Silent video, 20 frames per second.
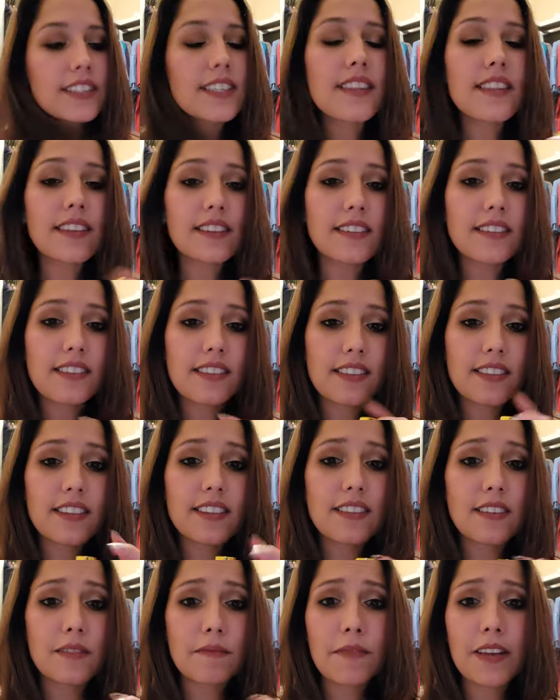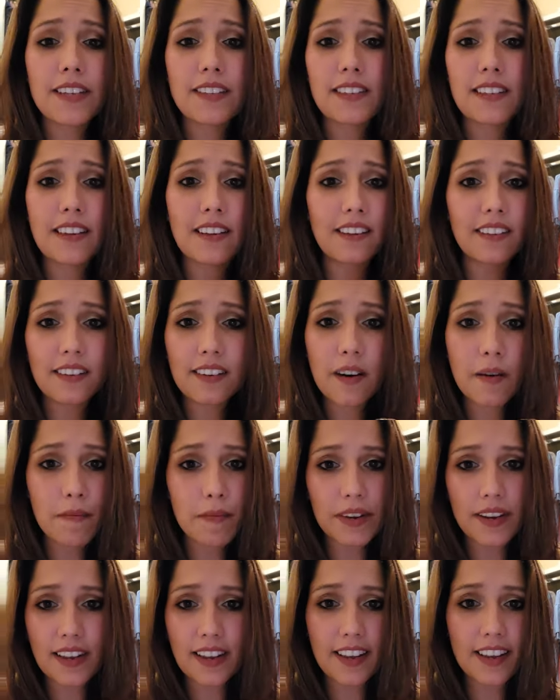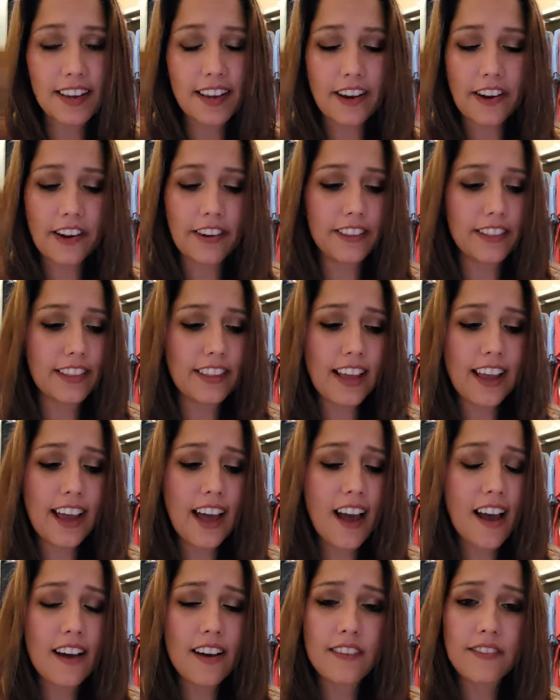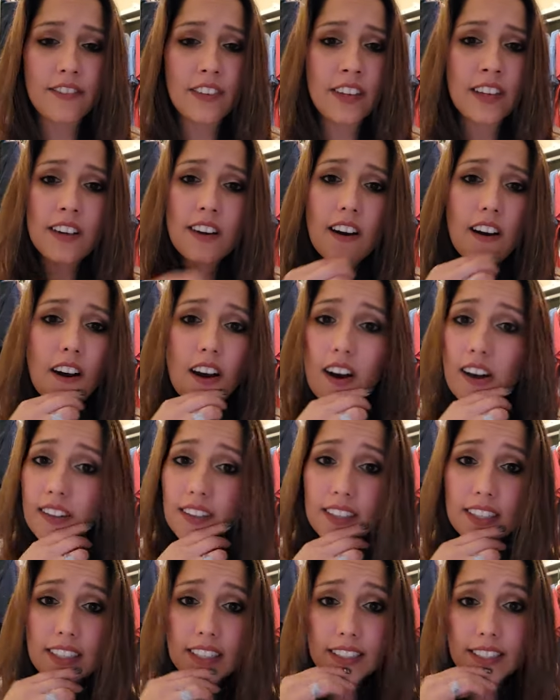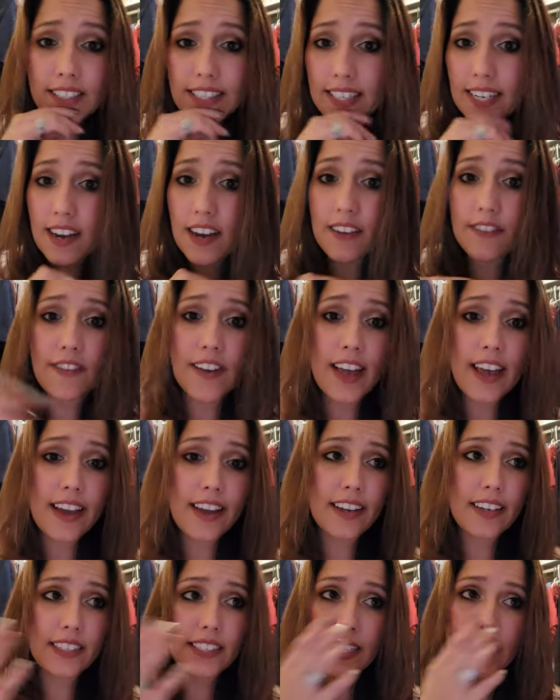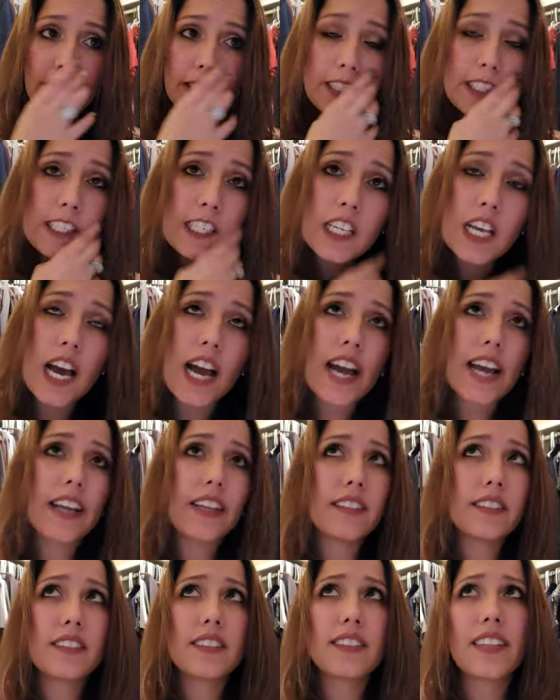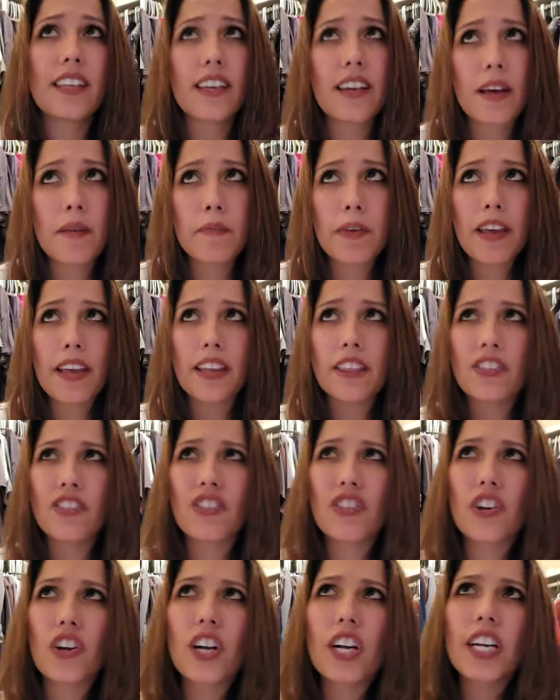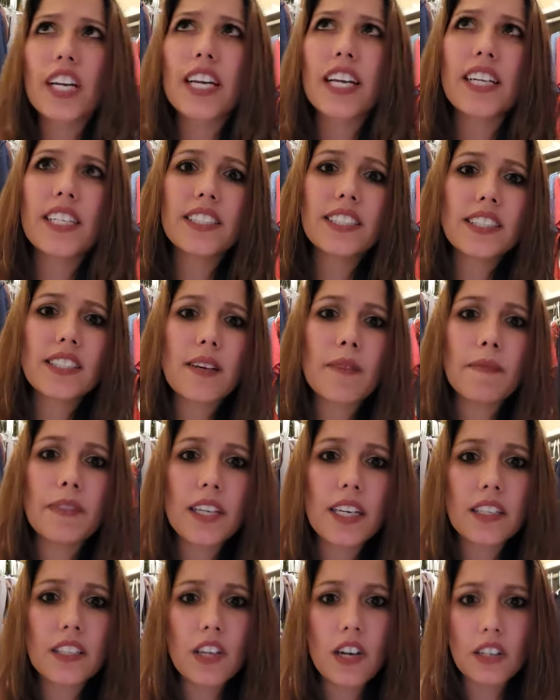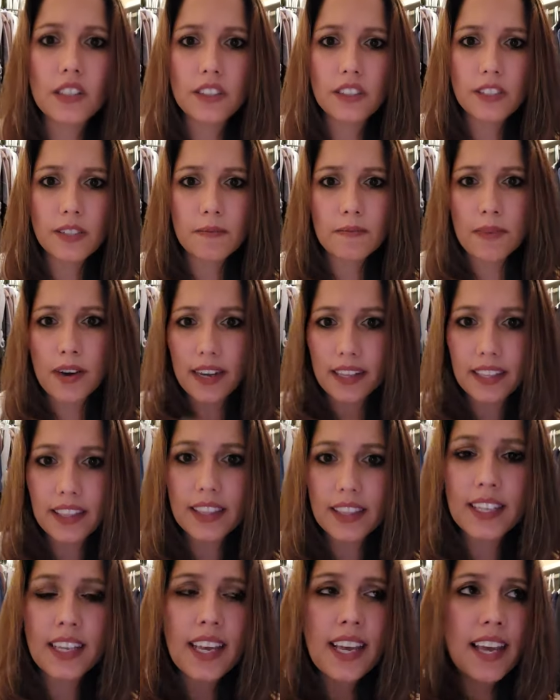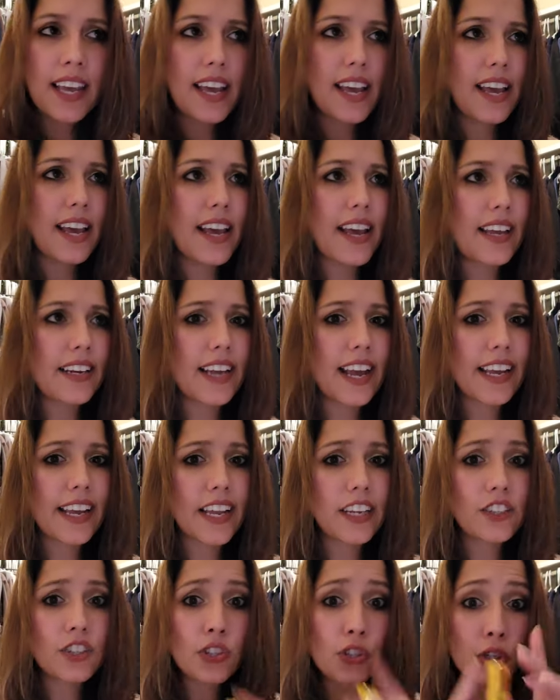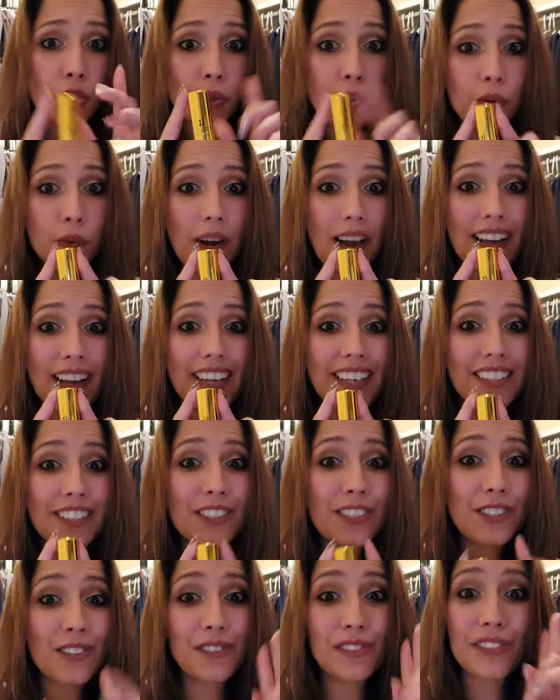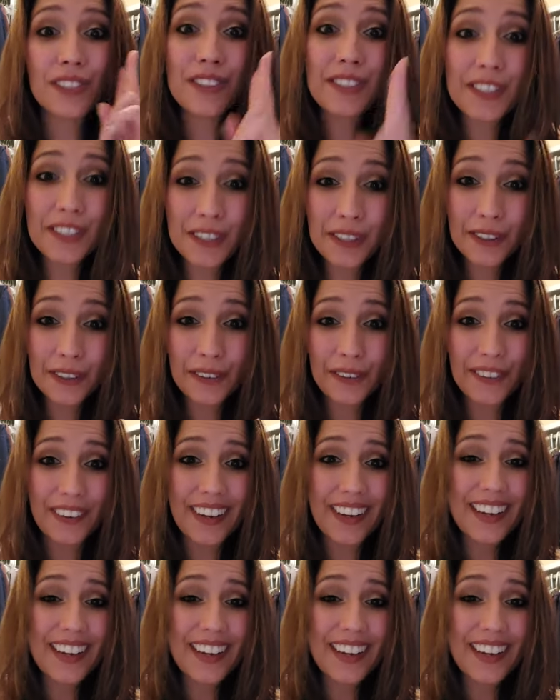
This, this amazing company here, they have all the good stuff, and it's, I think I paid thirty something dollars a month, and I get two. I get to choose two.